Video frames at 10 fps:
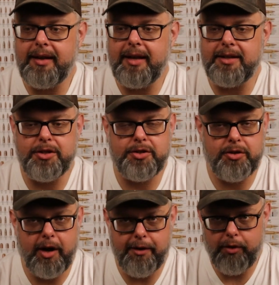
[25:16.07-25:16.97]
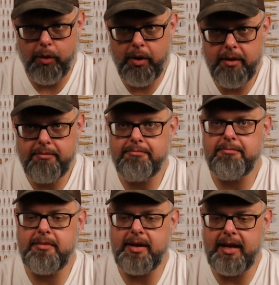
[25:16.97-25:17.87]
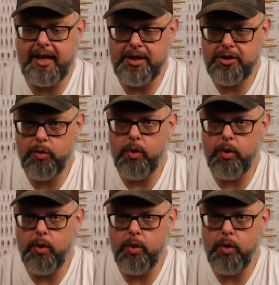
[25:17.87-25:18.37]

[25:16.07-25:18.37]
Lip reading: It's just straightforward. It gets you